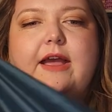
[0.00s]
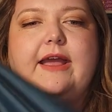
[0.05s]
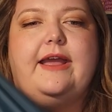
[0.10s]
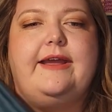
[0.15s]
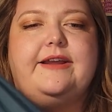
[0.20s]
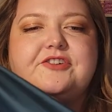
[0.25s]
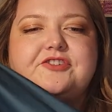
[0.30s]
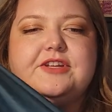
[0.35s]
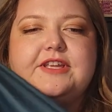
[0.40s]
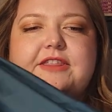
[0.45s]
I
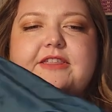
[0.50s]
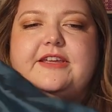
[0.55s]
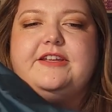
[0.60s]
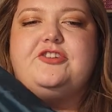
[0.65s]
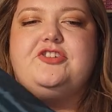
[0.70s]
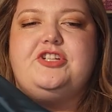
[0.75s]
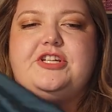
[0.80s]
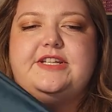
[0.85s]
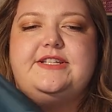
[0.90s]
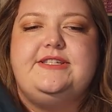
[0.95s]
actually
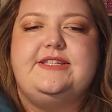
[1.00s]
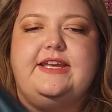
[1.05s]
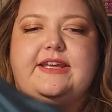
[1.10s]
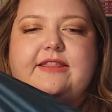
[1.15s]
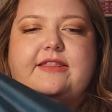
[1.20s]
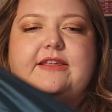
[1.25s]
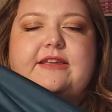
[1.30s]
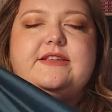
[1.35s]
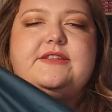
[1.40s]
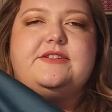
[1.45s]
think sheets
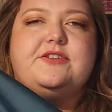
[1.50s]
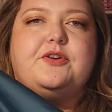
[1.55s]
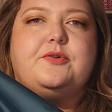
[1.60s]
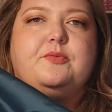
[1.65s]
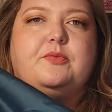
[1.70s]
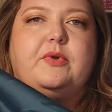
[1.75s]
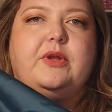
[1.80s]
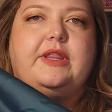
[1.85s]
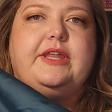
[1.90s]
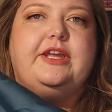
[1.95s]
like this are
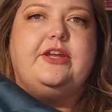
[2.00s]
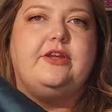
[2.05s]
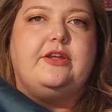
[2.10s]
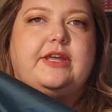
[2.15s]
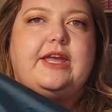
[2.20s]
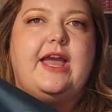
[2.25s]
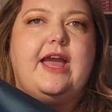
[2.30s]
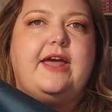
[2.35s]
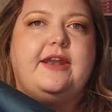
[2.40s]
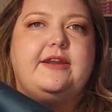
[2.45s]
really good
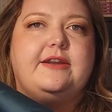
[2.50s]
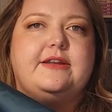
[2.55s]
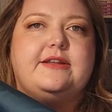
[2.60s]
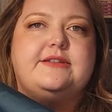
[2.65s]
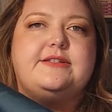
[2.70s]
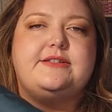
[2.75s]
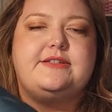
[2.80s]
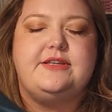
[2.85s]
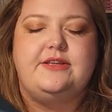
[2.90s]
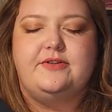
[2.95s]

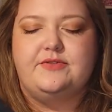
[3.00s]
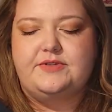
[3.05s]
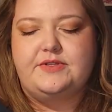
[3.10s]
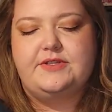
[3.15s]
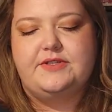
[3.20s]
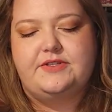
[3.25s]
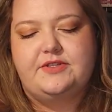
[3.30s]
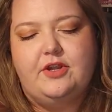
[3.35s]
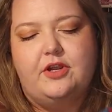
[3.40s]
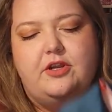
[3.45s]
candidates to use
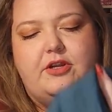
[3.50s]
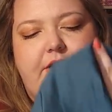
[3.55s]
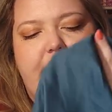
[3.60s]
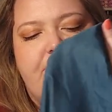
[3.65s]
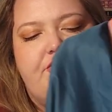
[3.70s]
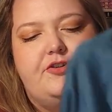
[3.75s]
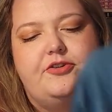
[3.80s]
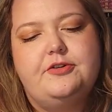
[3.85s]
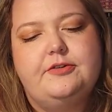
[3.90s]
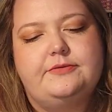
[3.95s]
as
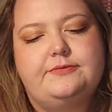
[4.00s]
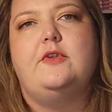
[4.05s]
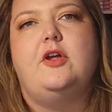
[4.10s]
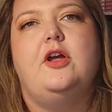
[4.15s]
yardage.